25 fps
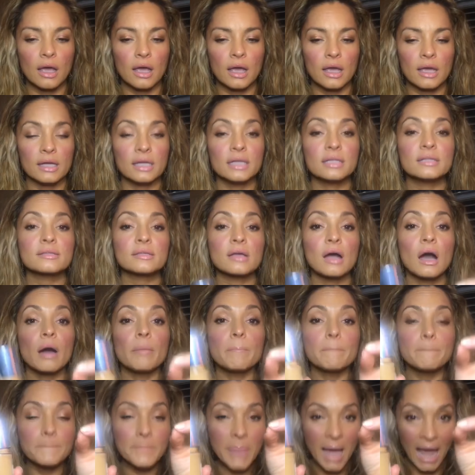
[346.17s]
and it's a
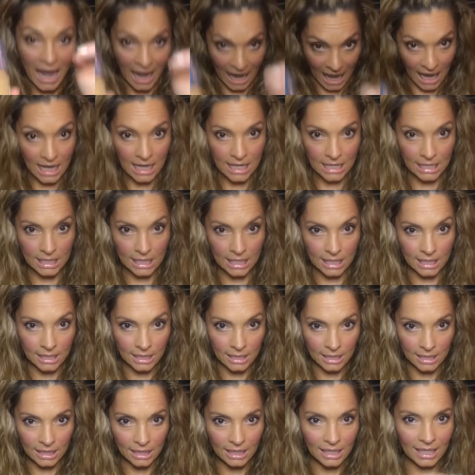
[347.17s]
pain.
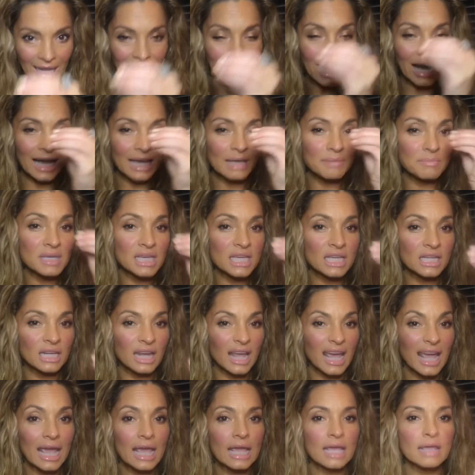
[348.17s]
I mean
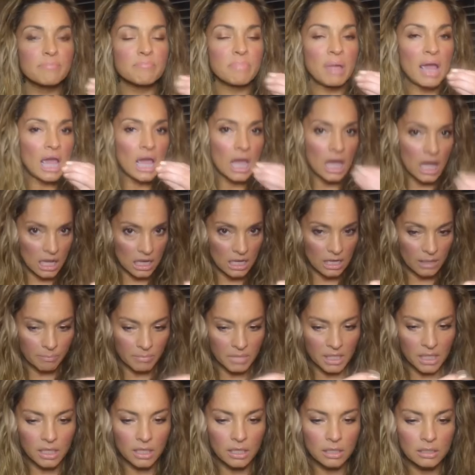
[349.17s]
a pain,
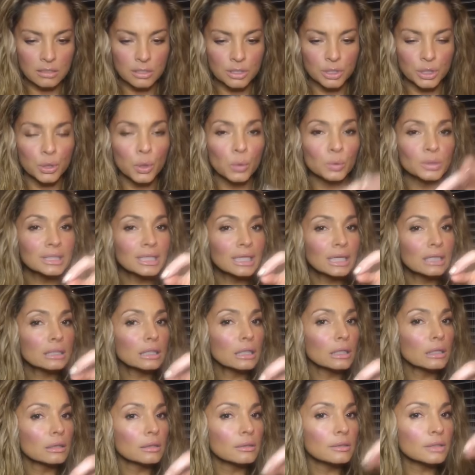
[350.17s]
because you only get
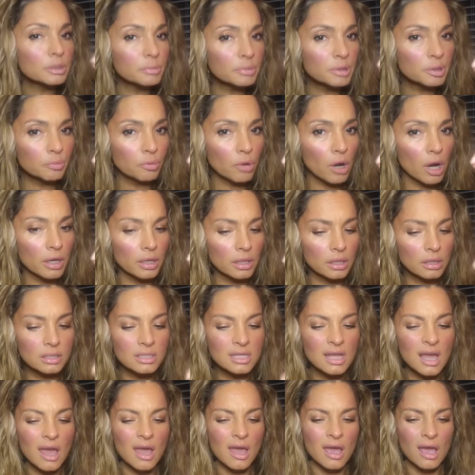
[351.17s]
a little bit of
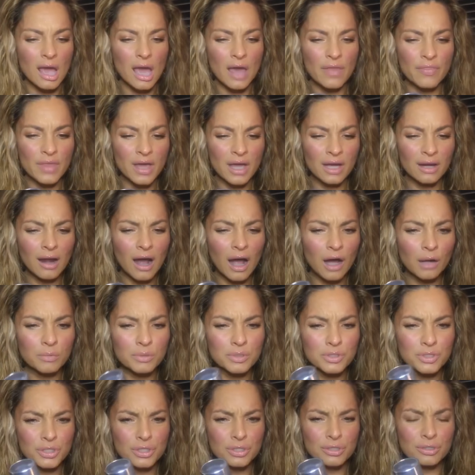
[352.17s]
product, and then I
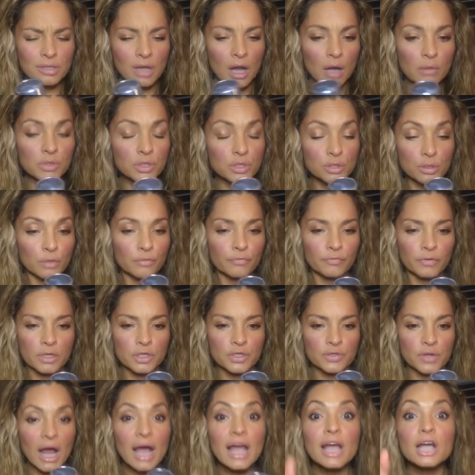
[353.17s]
was so
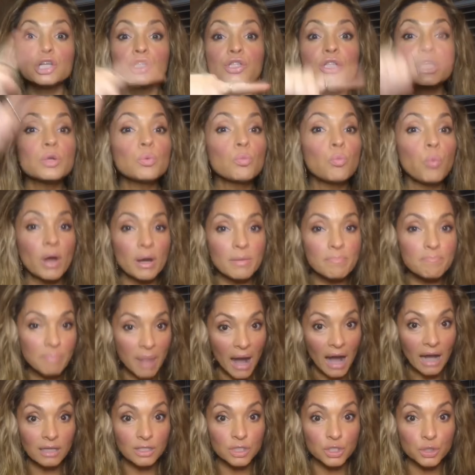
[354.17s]
frustrated. I actually went
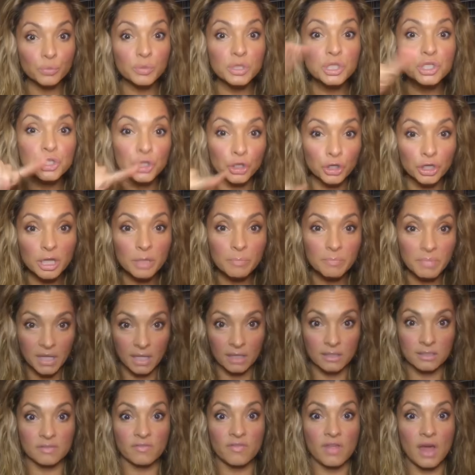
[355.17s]
back to return it
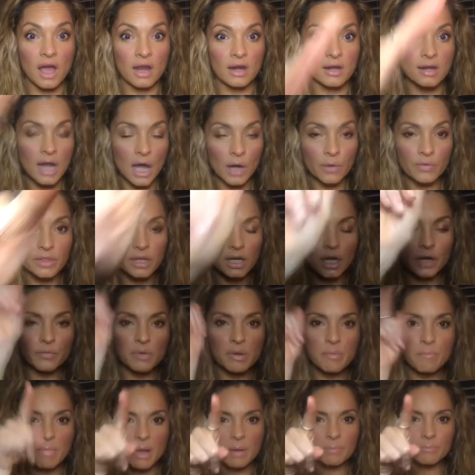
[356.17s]
because of that. Now that I
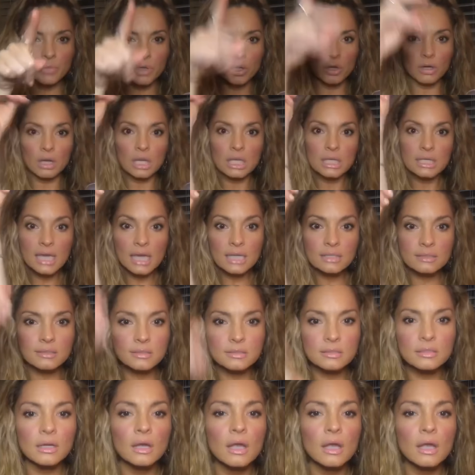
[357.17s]
remember, yes.